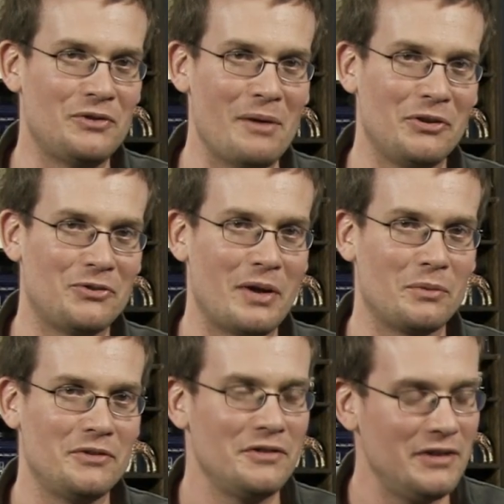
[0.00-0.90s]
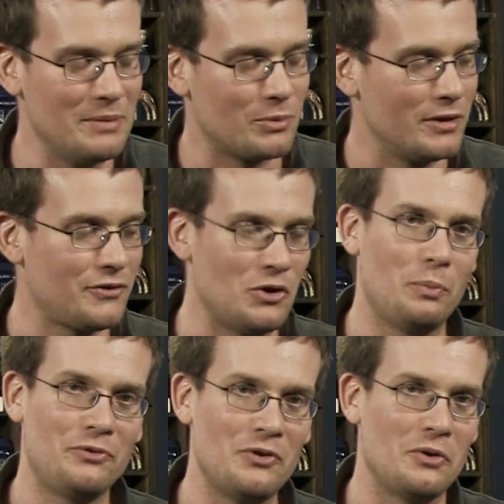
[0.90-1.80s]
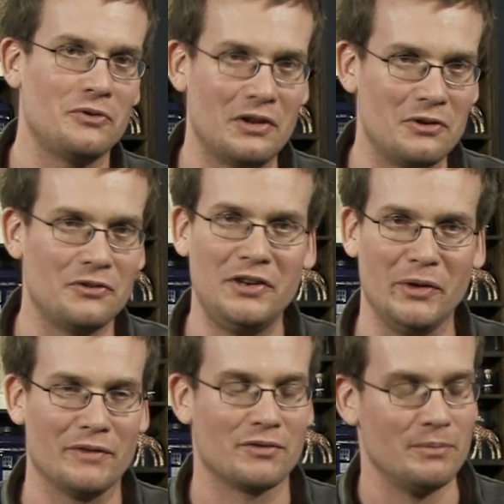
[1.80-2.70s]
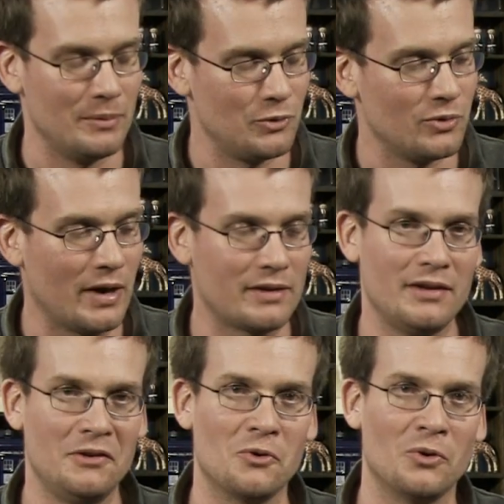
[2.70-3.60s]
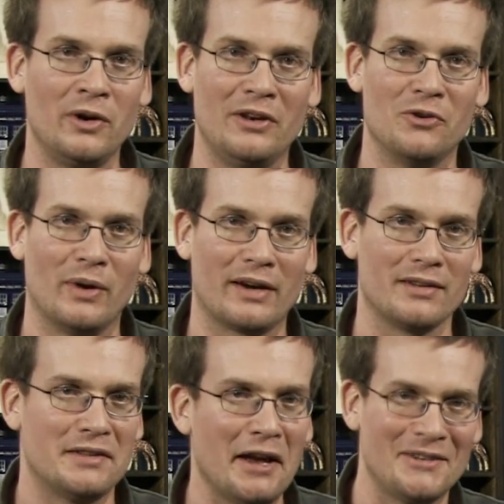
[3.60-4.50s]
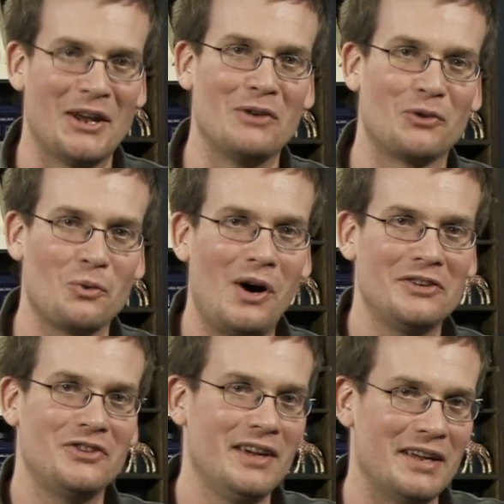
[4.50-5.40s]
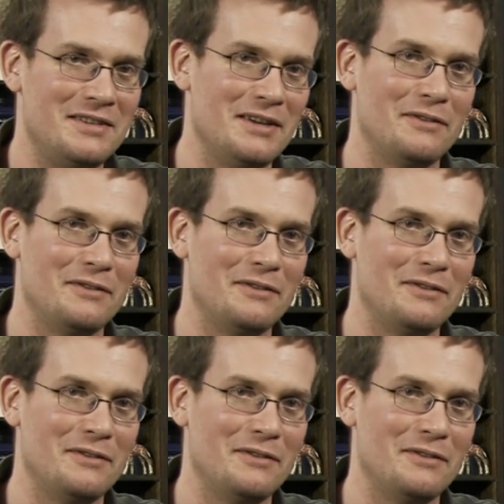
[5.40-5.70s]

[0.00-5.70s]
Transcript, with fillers: If you say Mr. Ed was a zebra, Snopes knows that you're stealing from them directly or indirectly. Thanks again for watching and